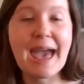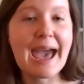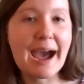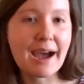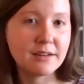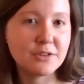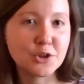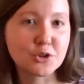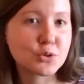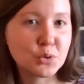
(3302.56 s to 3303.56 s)
add
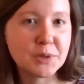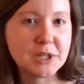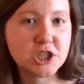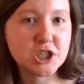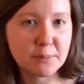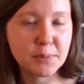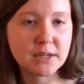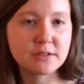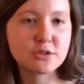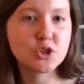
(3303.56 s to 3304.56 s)
your school bee
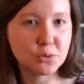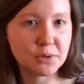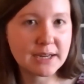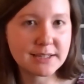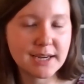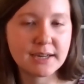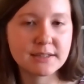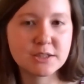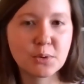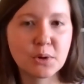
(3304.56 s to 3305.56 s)
champions to that
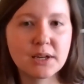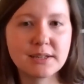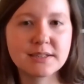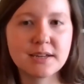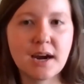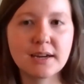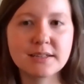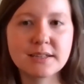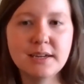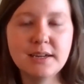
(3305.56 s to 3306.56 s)
test. So it's
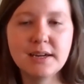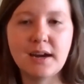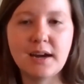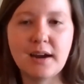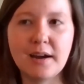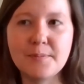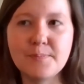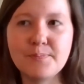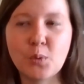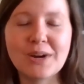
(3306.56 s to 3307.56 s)
not,
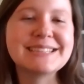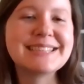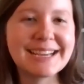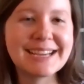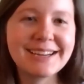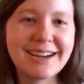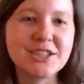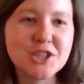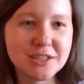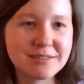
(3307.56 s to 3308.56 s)
when I say,
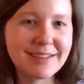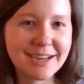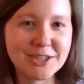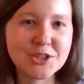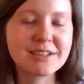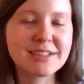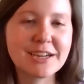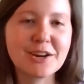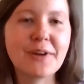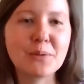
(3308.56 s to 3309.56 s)
I should
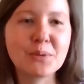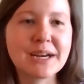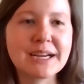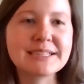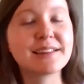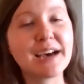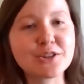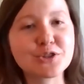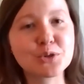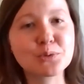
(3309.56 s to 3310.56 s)
clarify, when I say
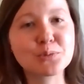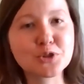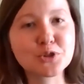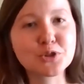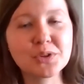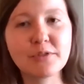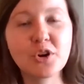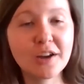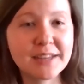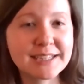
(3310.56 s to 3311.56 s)
classroom or school
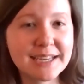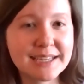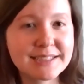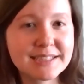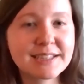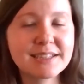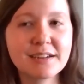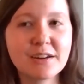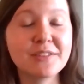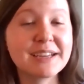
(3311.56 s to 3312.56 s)
level online test,
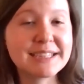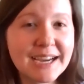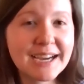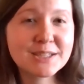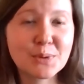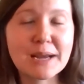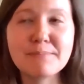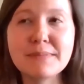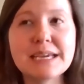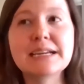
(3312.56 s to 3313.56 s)
what I
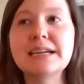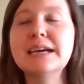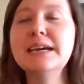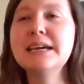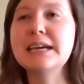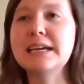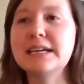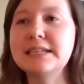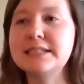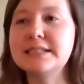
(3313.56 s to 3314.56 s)
mean
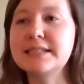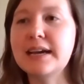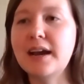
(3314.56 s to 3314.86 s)
is